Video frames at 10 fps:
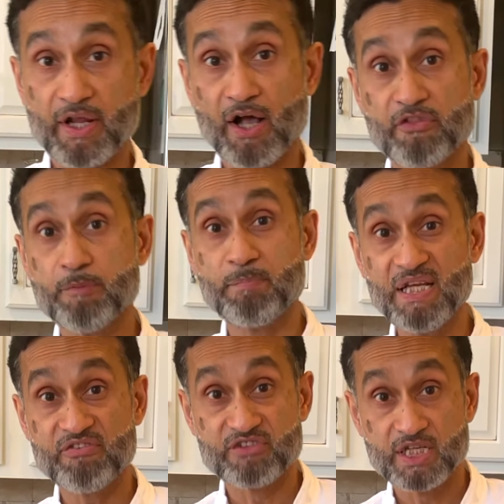healthy
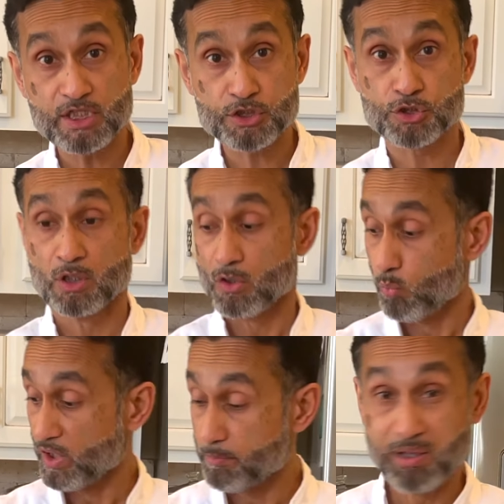beef dish
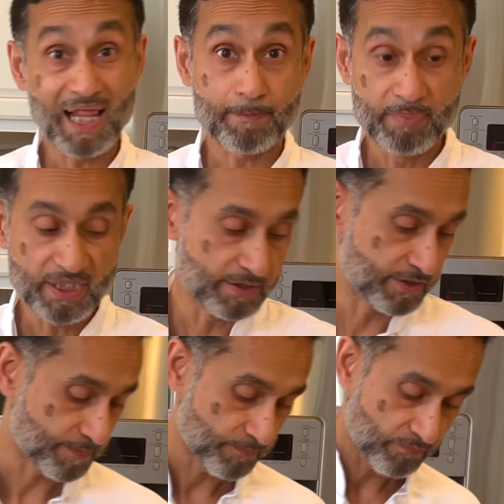with black
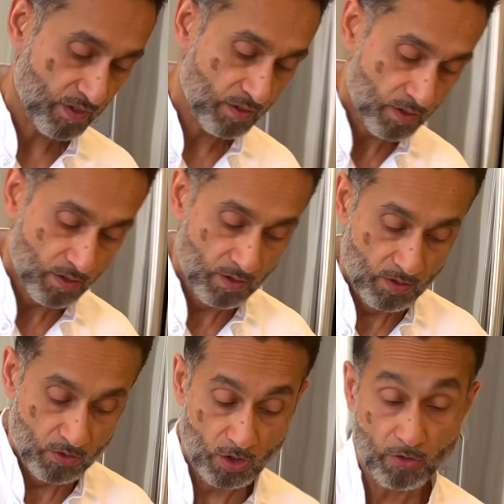beans.
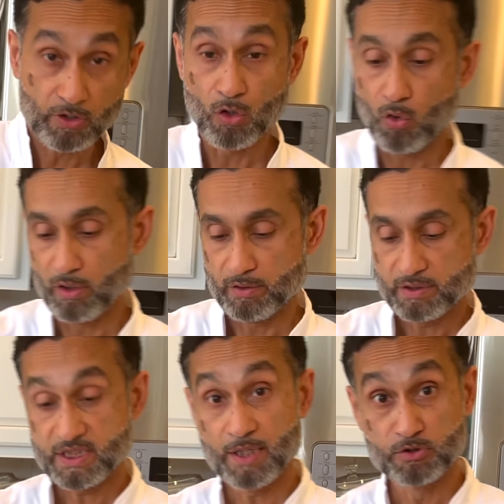Coconut oil,
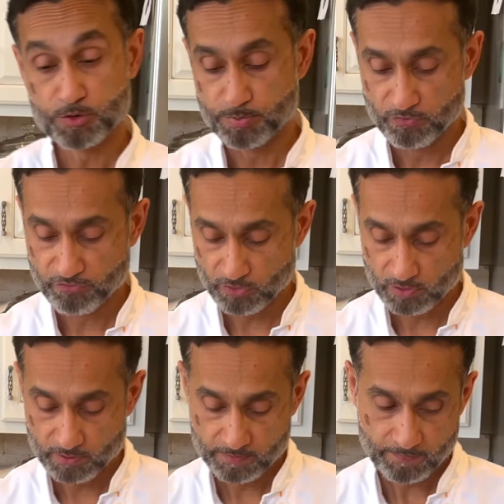tablespoonful.
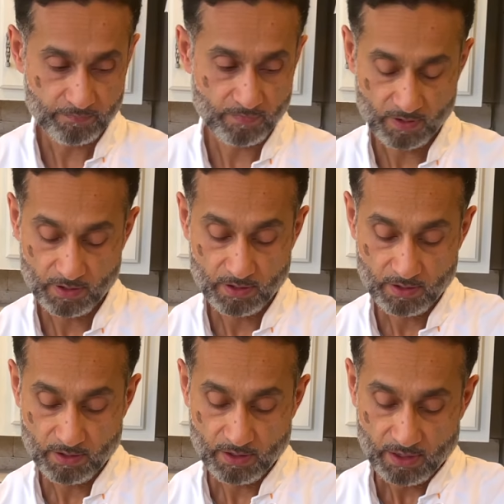
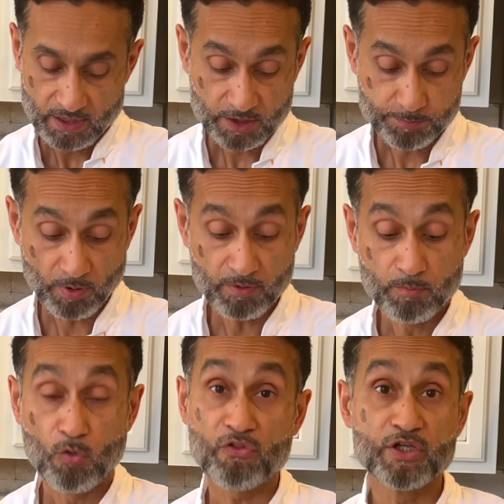That's probably
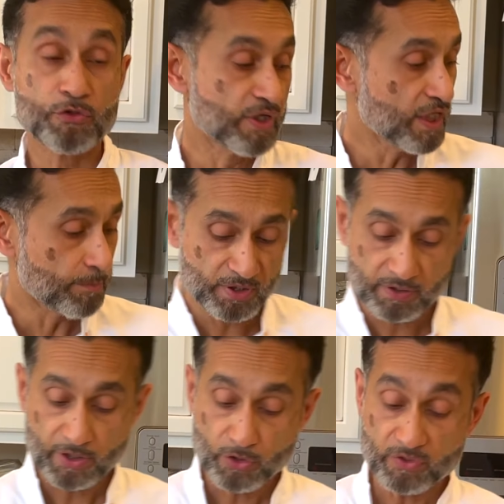more than you need, but
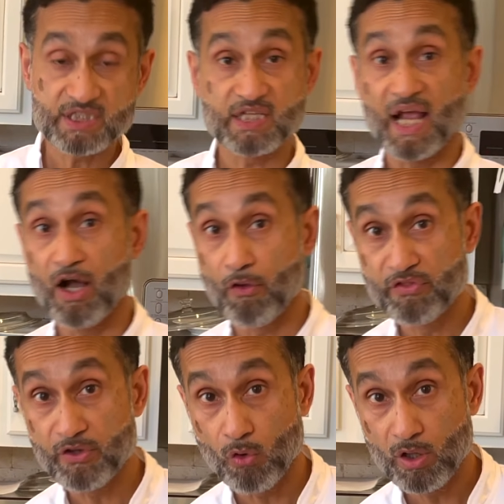you know, this is a
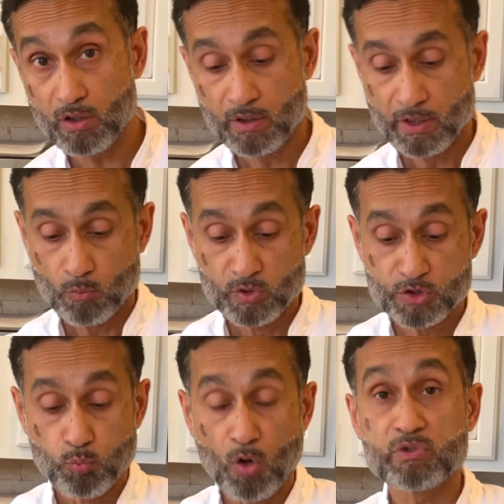healthy oil which
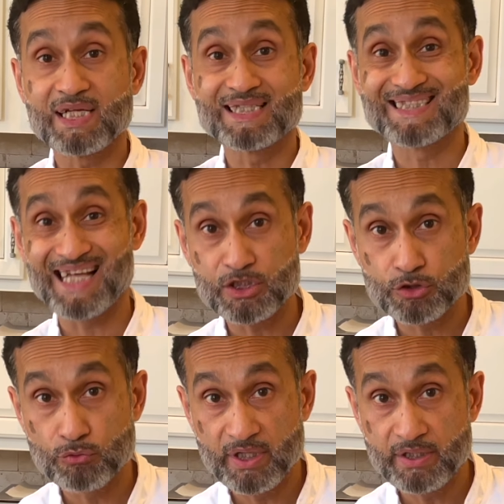won't get
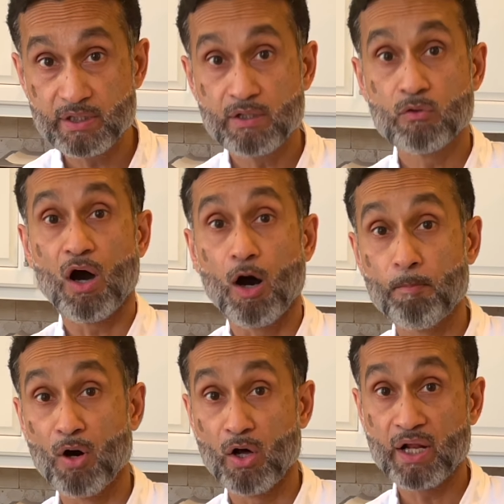saturated
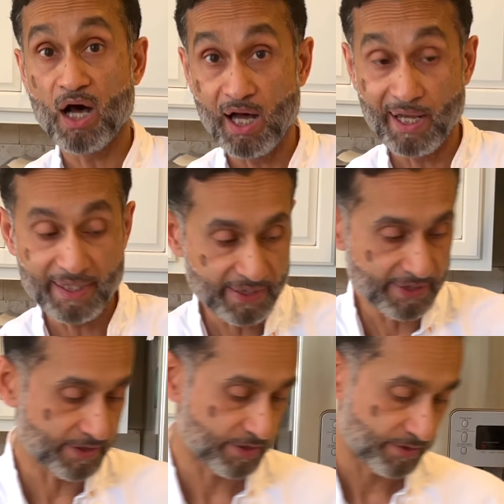upon high heat.